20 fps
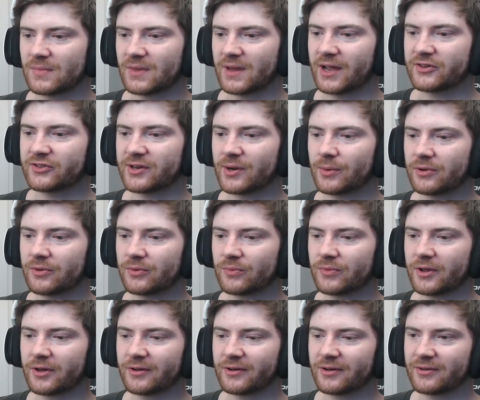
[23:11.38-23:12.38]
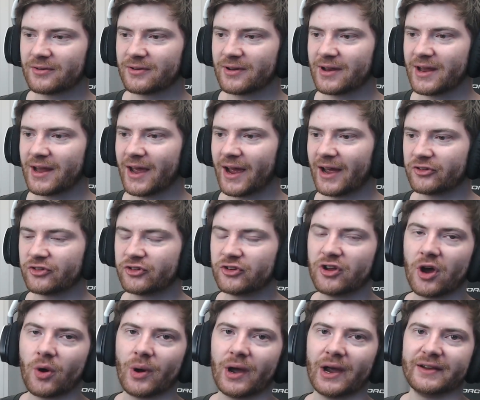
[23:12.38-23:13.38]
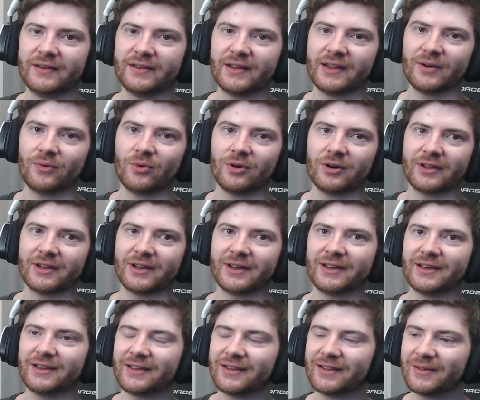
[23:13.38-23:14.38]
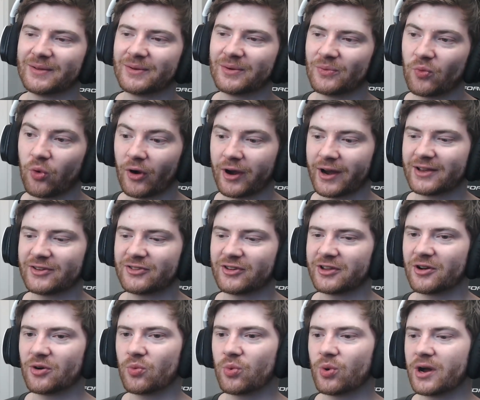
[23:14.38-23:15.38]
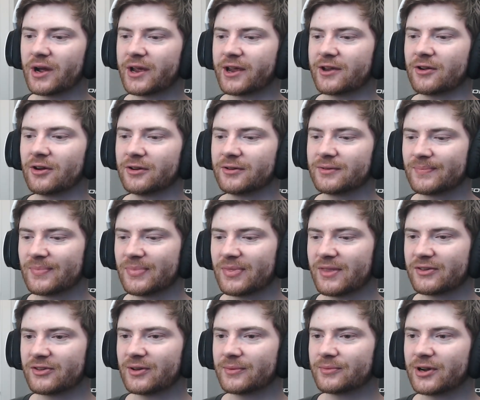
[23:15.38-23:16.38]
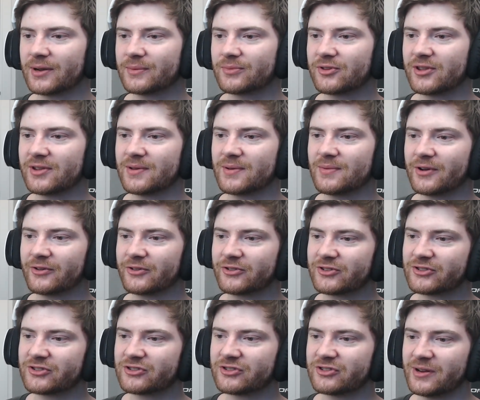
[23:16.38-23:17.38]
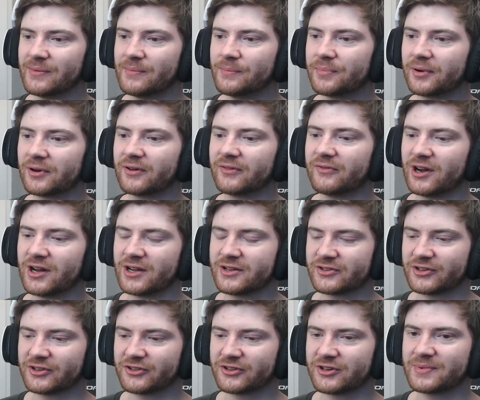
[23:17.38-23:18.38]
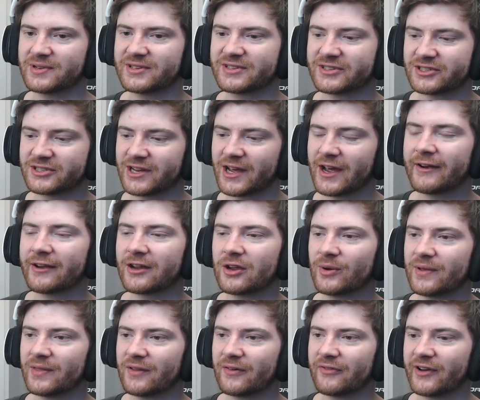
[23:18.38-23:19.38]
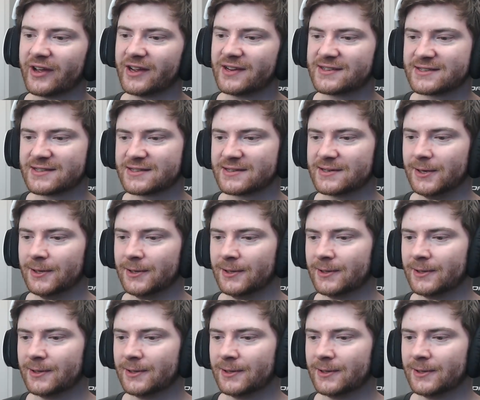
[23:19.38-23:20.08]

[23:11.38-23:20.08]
Get someone that has no idea what it is that you're working on. Sometimes the most simple of answers could be staring you in the face.